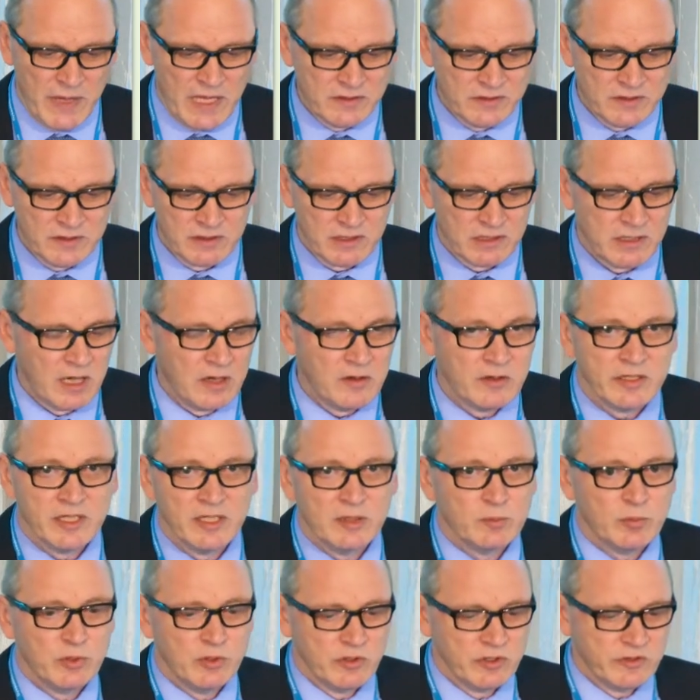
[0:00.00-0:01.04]
mental
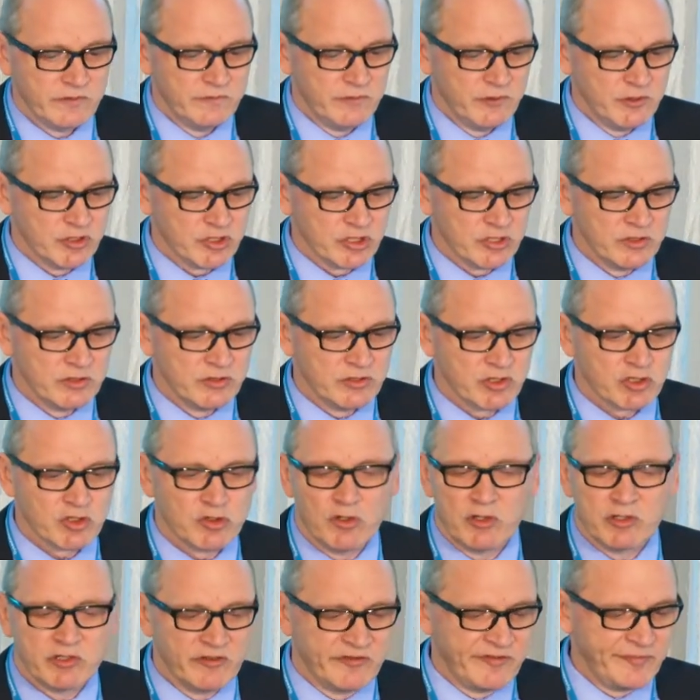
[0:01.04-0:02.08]
clouding, blurred vision,
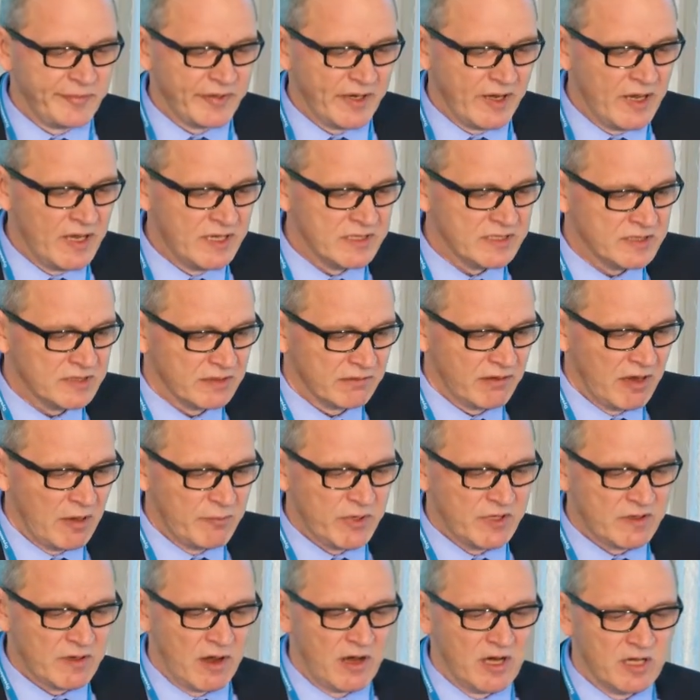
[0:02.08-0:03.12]
short of breath,
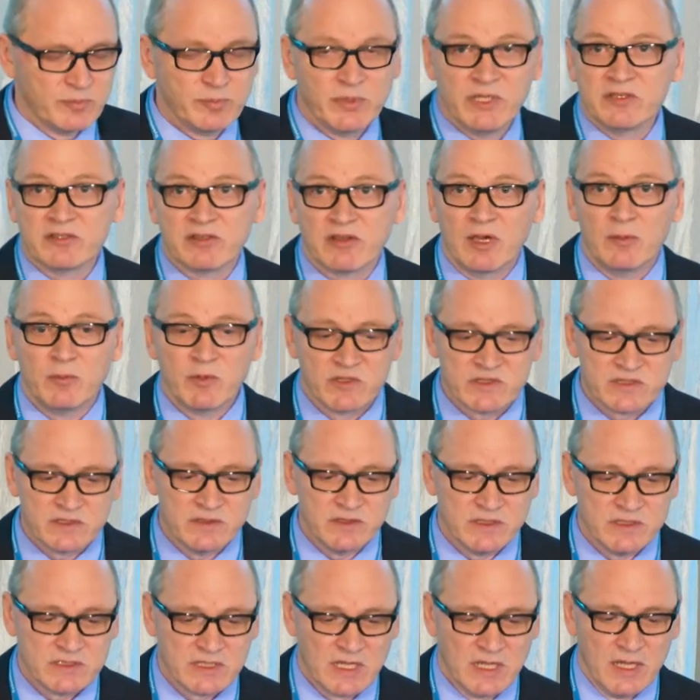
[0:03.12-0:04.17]
rapid heartbeat,
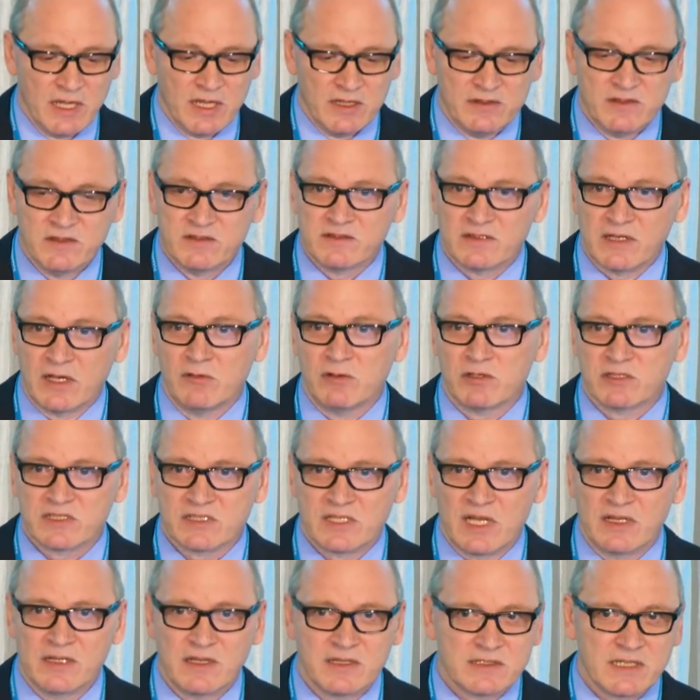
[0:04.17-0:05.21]
tremulousness. This is our
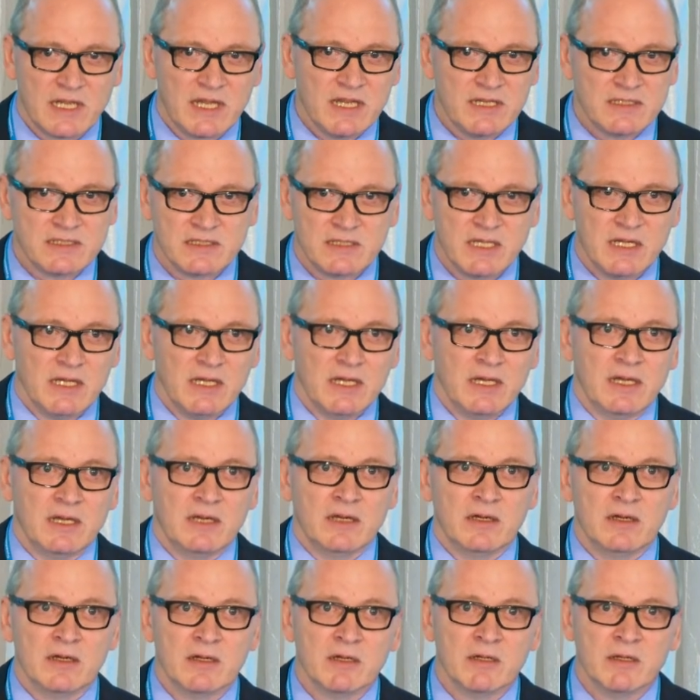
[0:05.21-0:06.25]
standardized
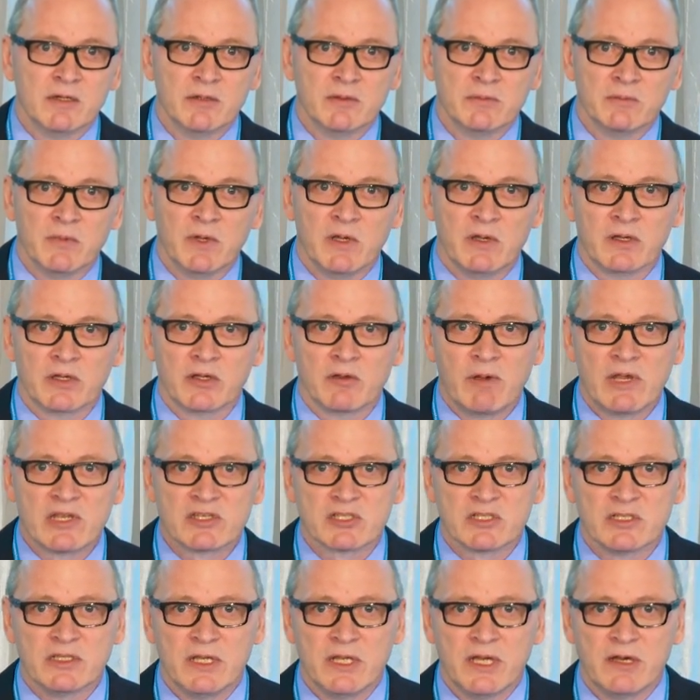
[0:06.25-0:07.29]

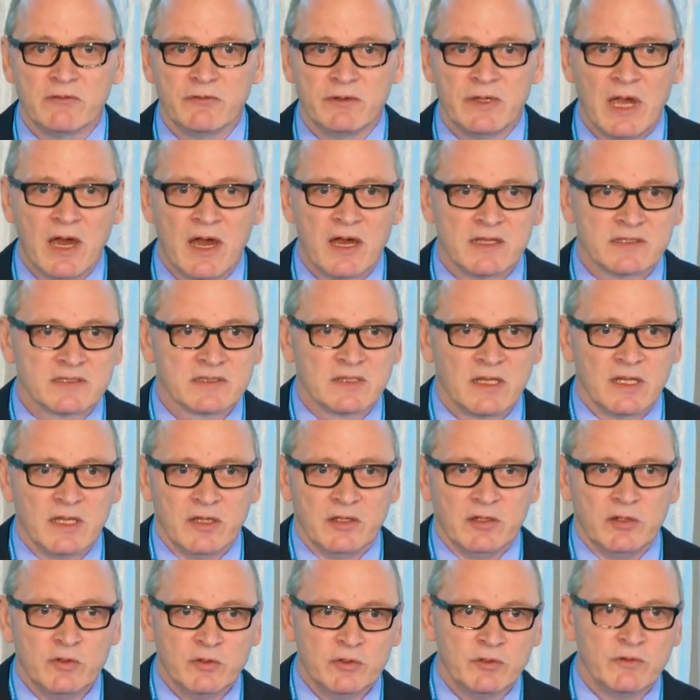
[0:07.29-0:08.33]
questionnaire. We ask
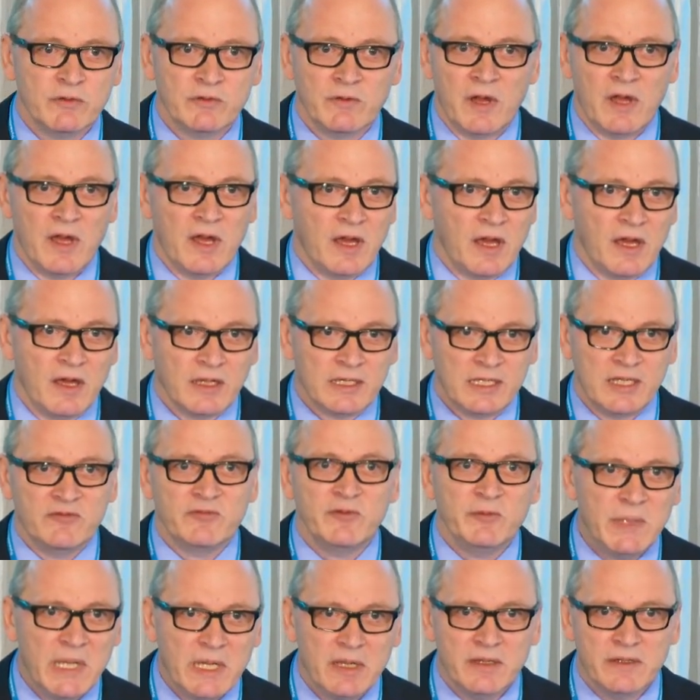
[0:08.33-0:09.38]
you, give
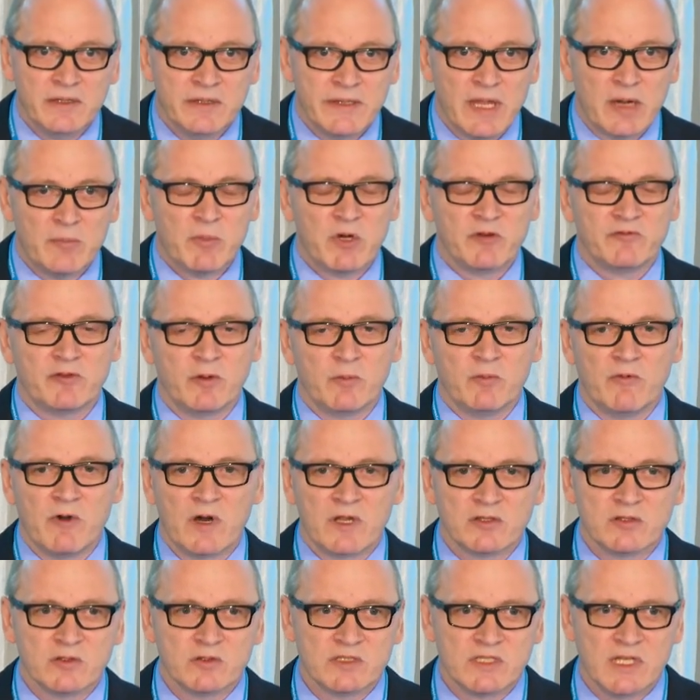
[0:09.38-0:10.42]
me a number from
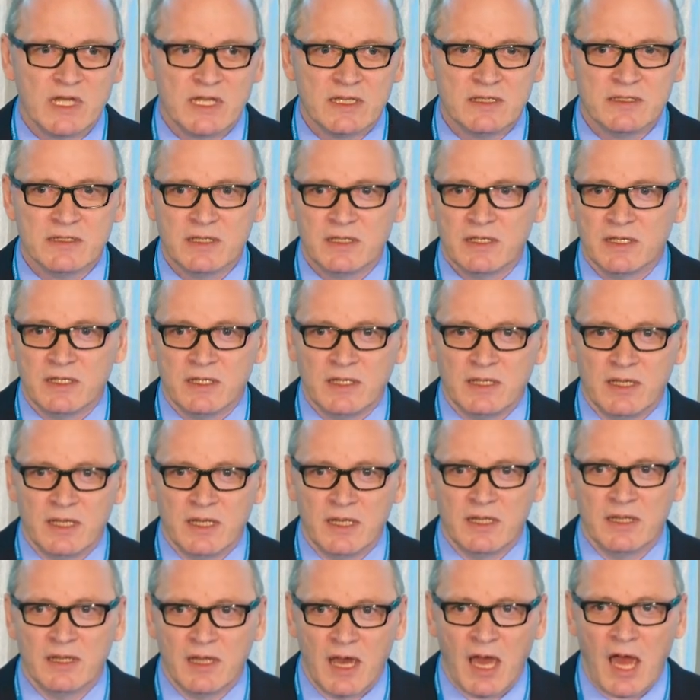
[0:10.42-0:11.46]
1 to 10,
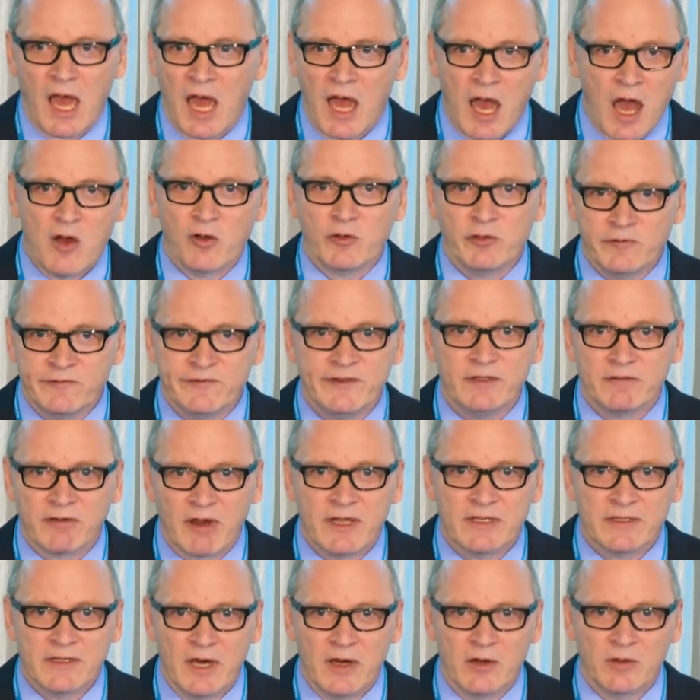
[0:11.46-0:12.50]
how you feel
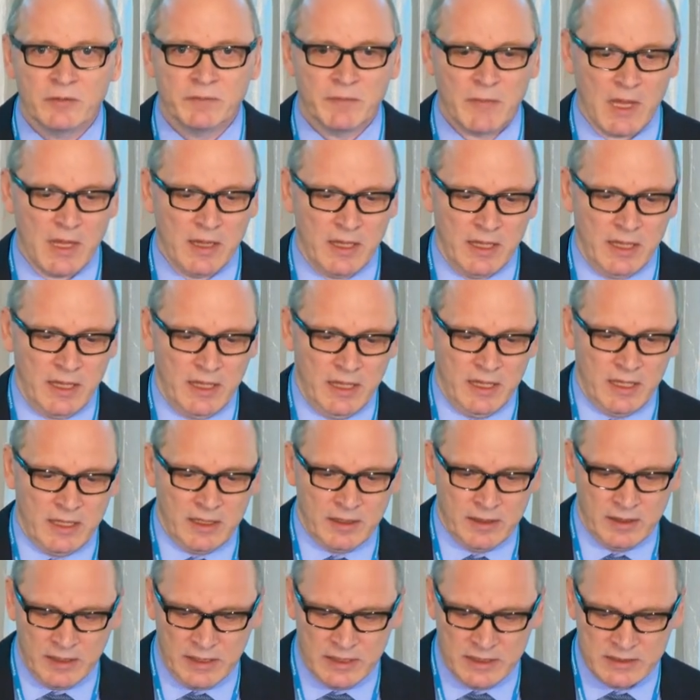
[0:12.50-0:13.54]
right now.
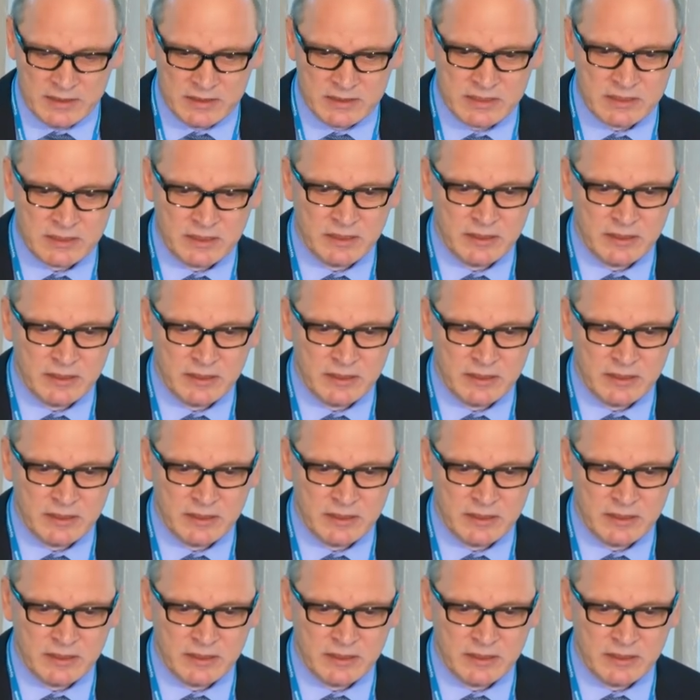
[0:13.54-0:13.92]
And